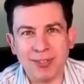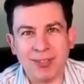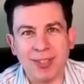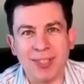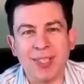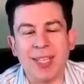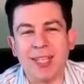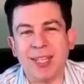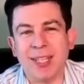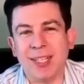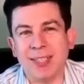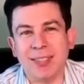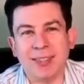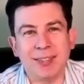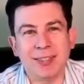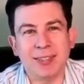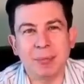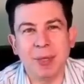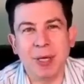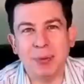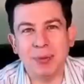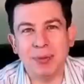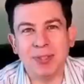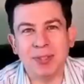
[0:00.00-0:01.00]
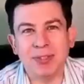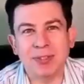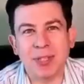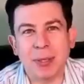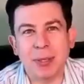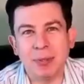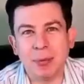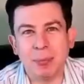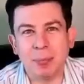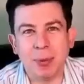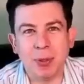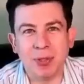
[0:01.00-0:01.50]
and and somehow
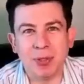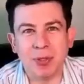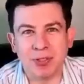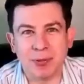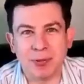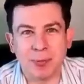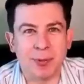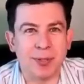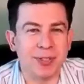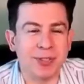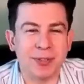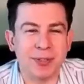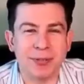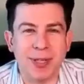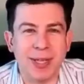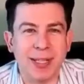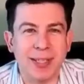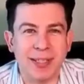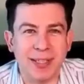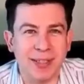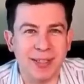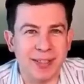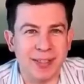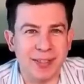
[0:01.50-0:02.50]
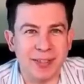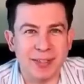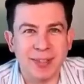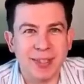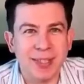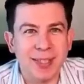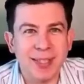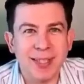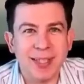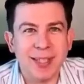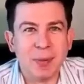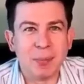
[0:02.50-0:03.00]
discovered the boldness, whereas in reality, that's
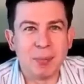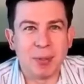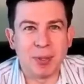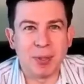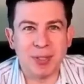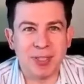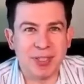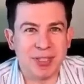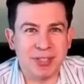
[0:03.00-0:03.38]
probably hmm.